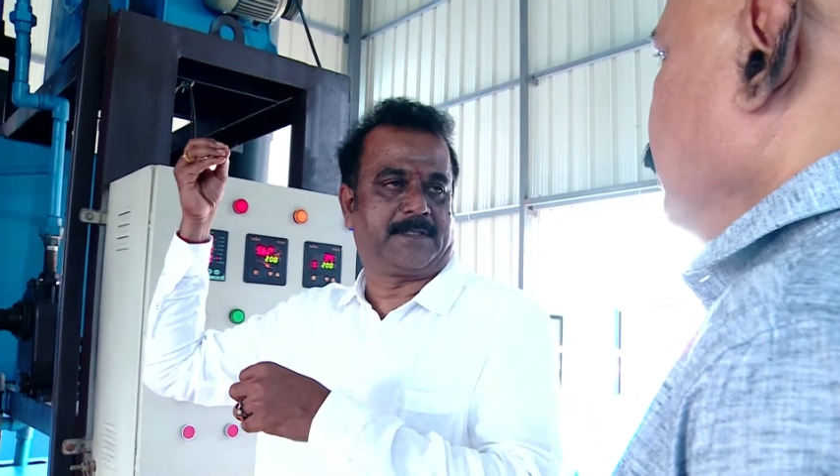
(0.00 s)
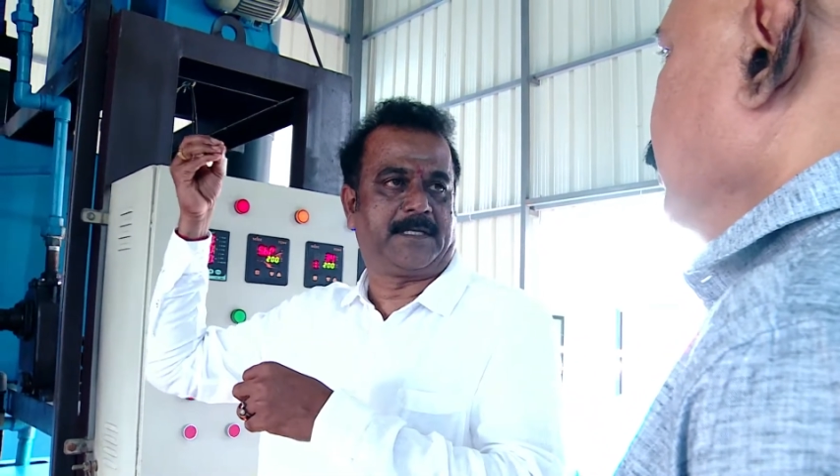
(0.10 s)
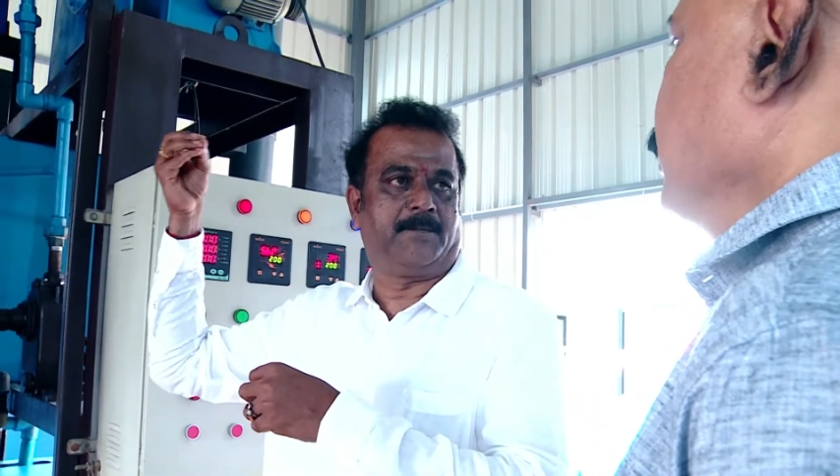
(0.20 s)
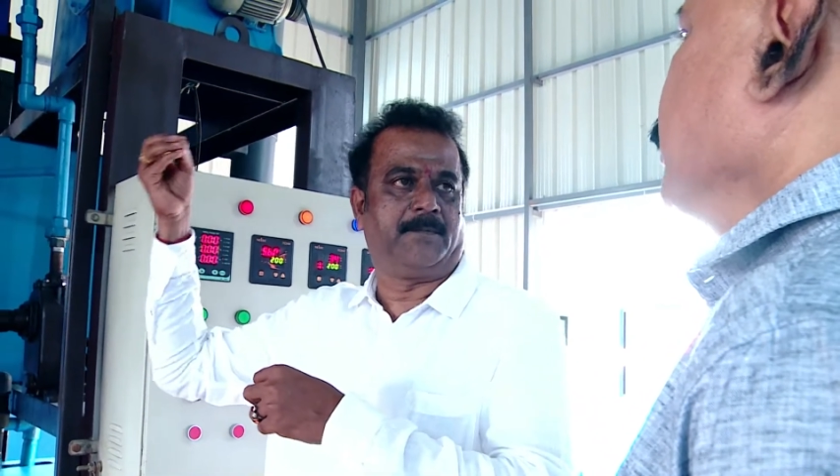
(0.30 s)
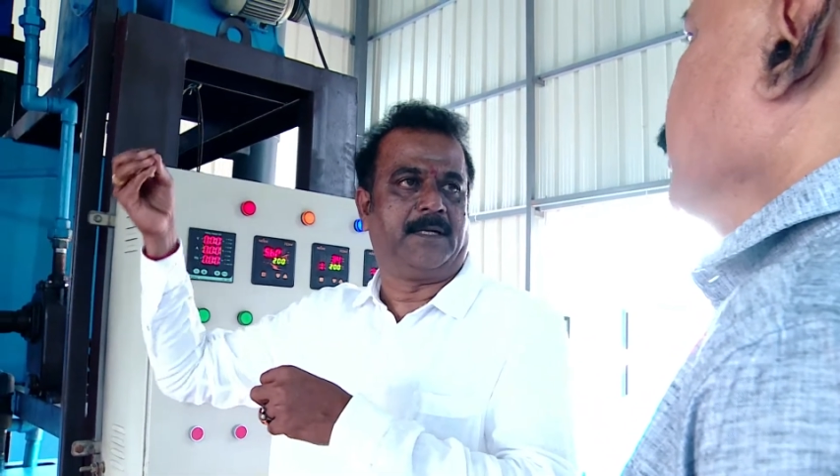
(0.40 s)

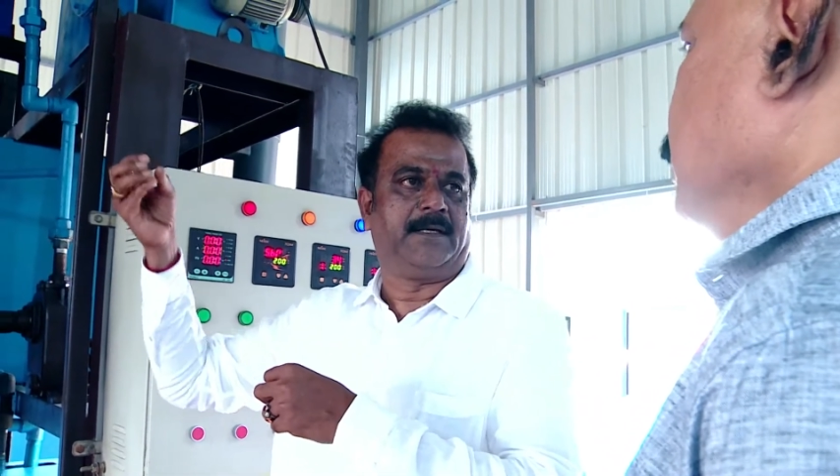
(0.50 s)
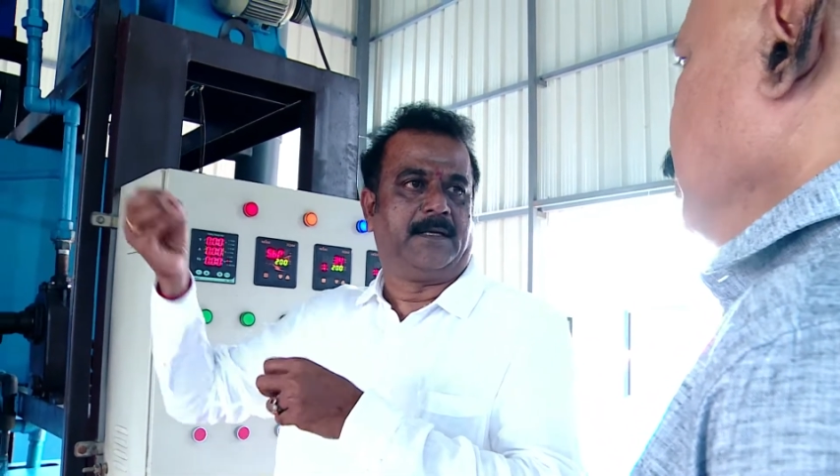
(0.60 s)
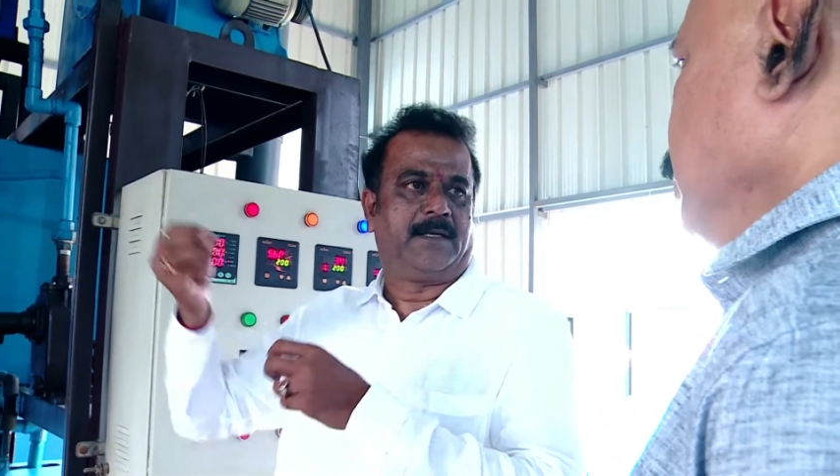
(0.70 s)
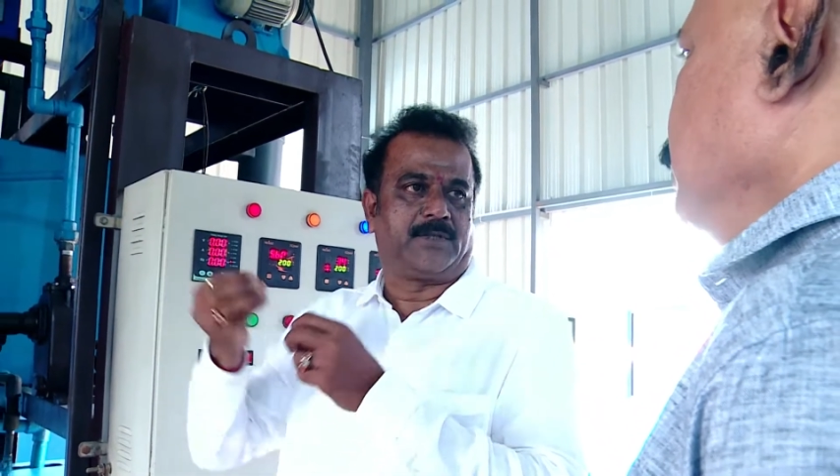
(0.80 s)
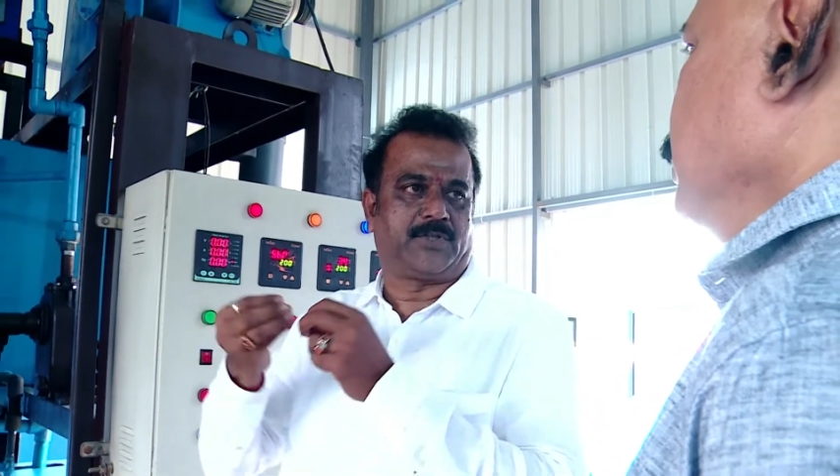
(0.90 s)
some
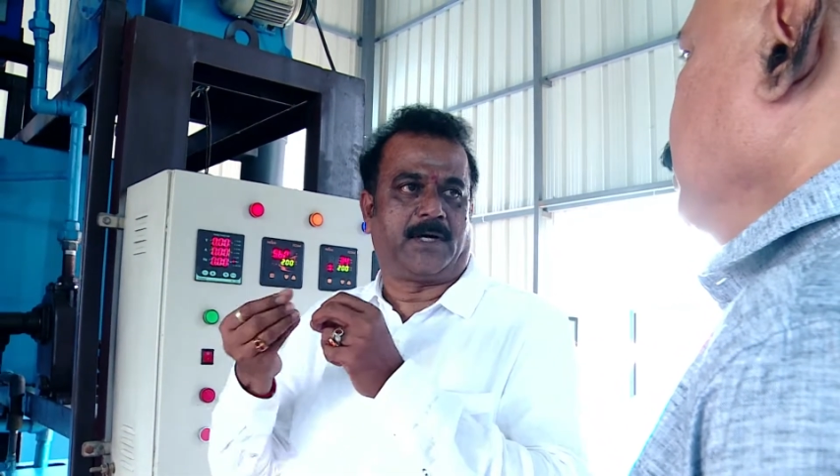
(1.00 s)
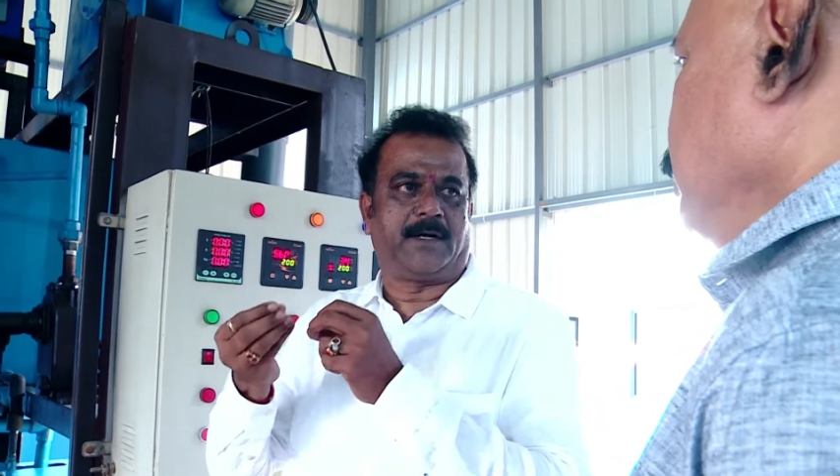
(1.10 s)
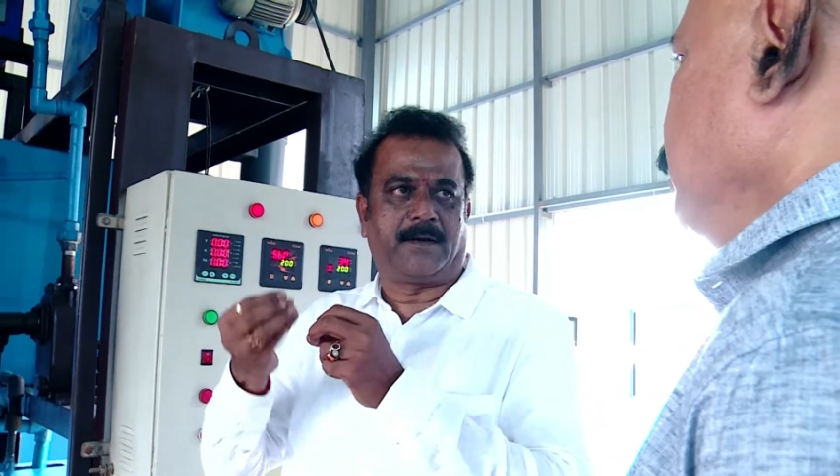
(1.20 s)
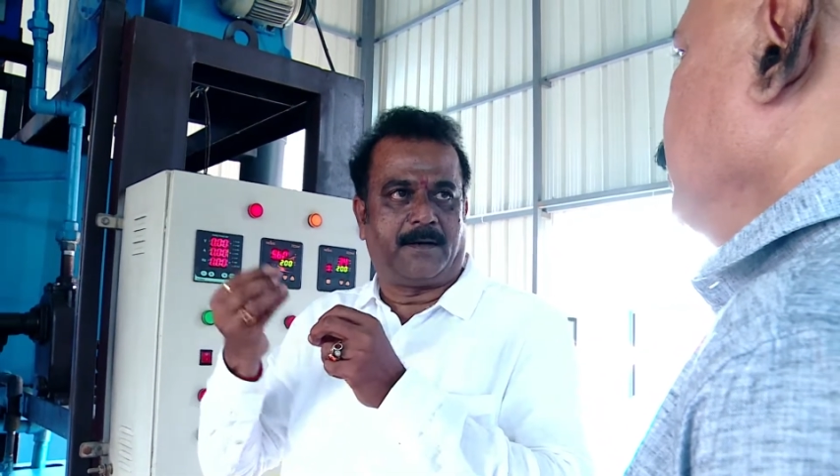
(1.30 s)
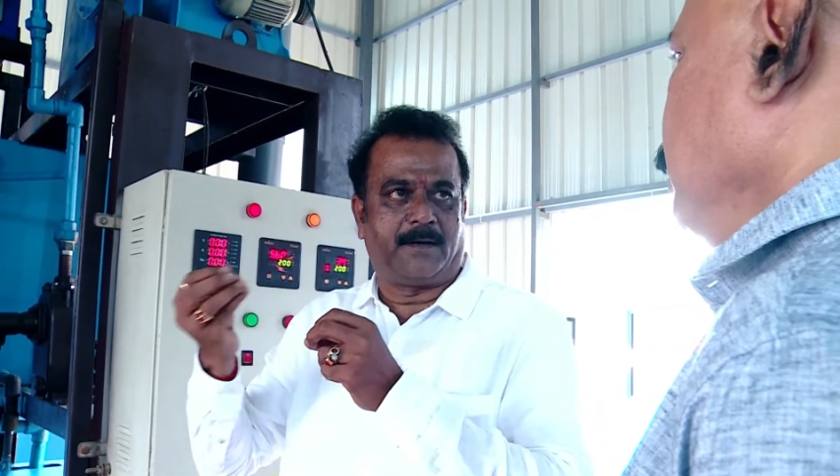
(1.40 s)

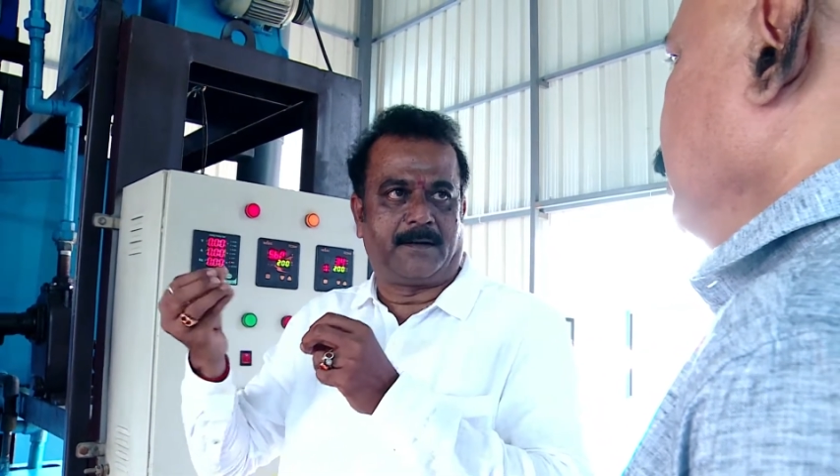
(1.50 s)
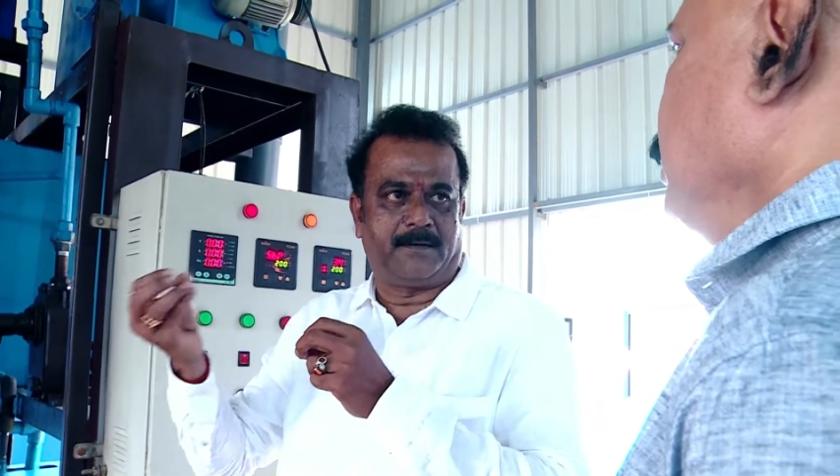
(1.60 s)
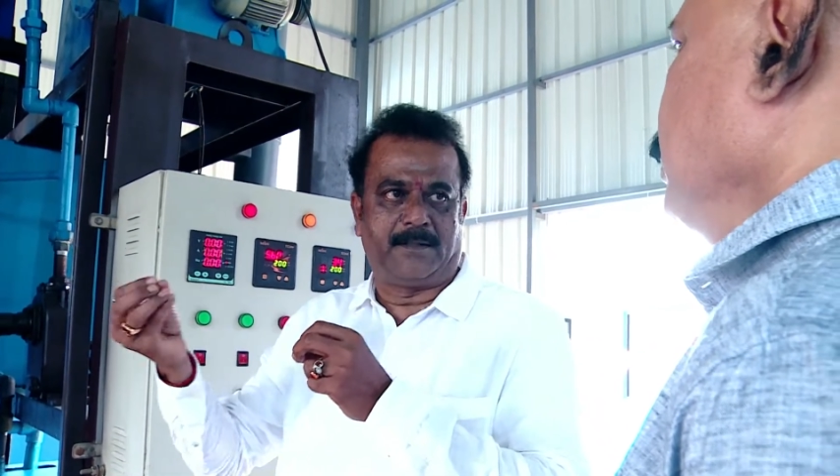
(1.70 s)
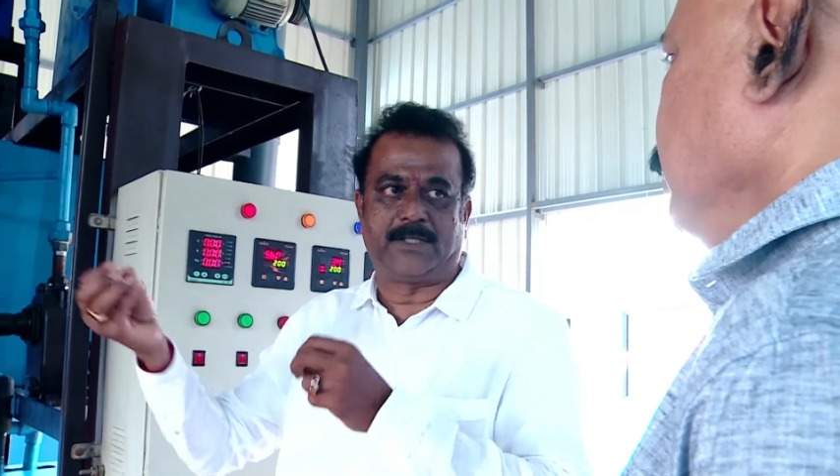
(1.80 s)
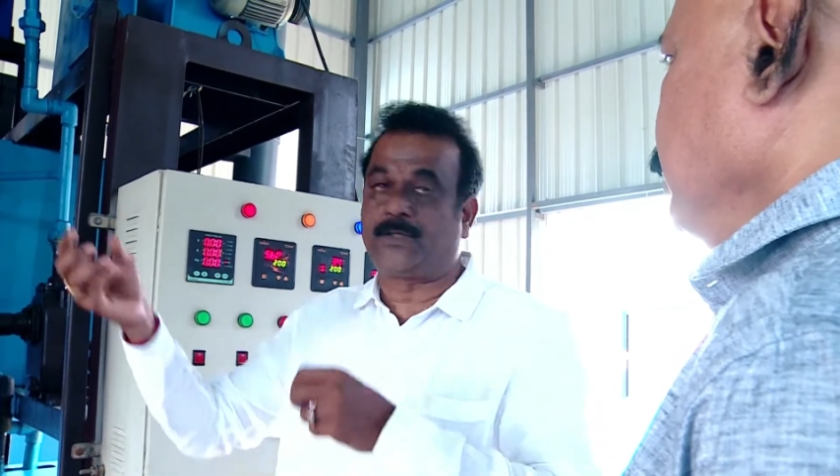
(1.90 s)
char
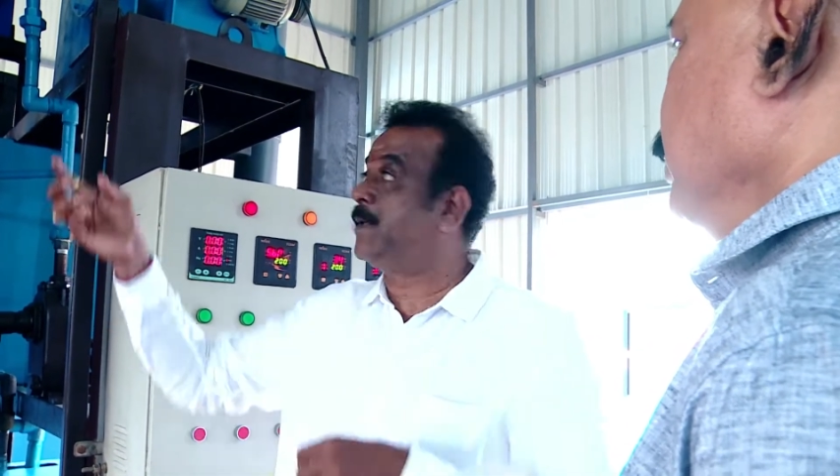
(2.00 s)
or this